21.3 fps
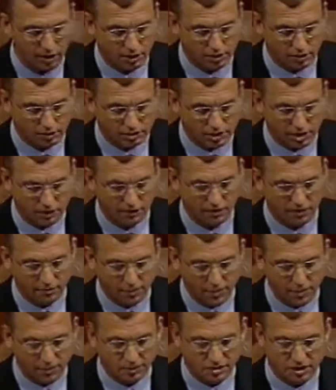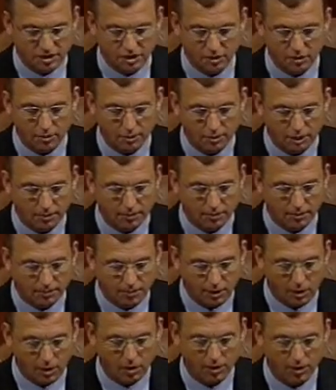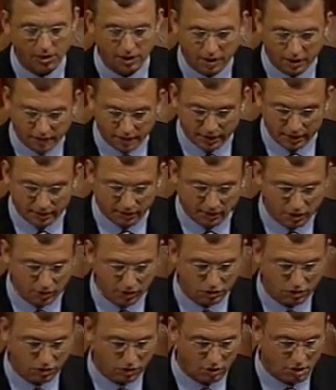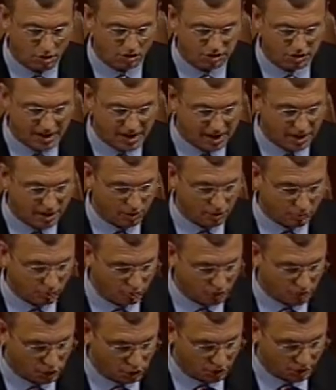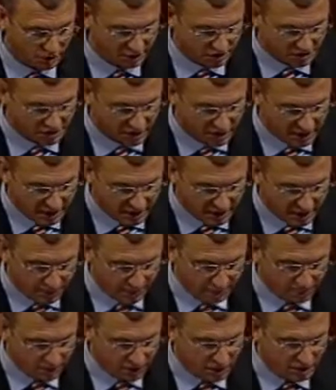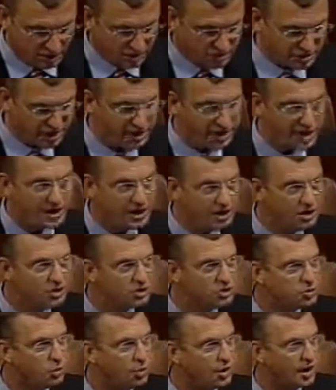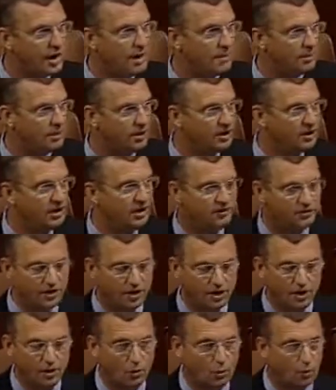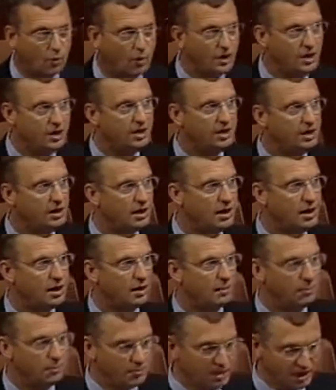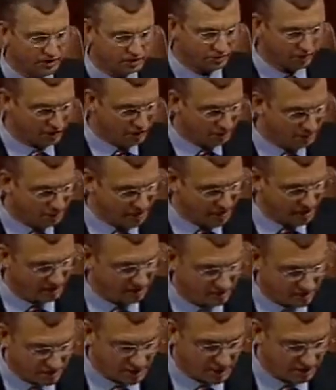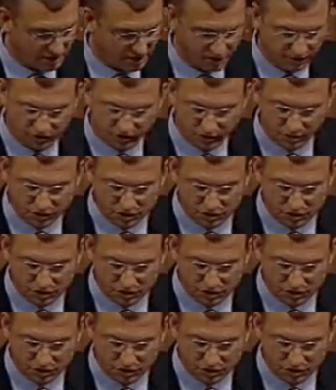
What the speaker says: conservative members, our Republican Party, and those across the aisle who would join us. Because here's where I believe we miss it, and my colleague from